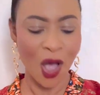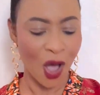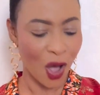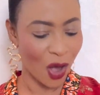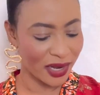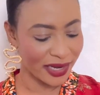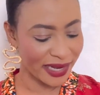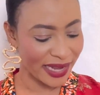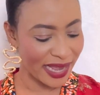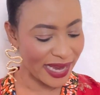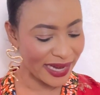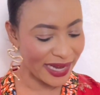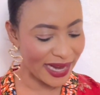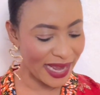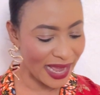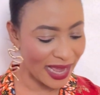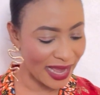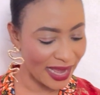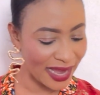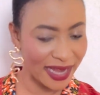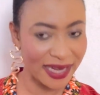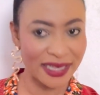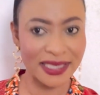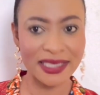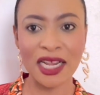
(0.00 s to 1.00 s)
On the other
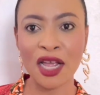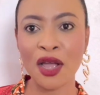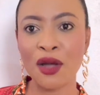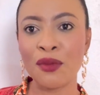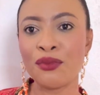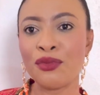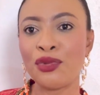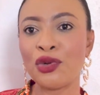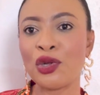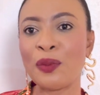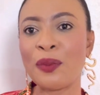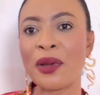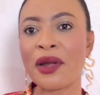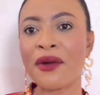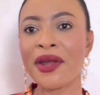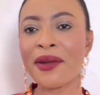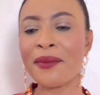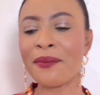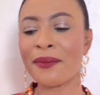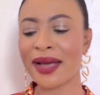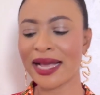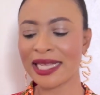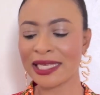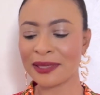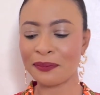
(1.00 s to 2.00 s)
hand, Blueberry
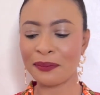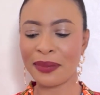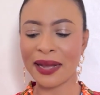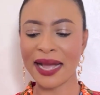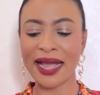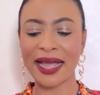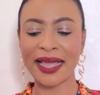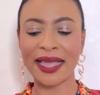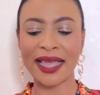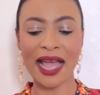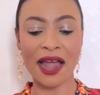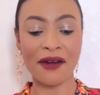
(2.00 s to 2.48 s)
Max by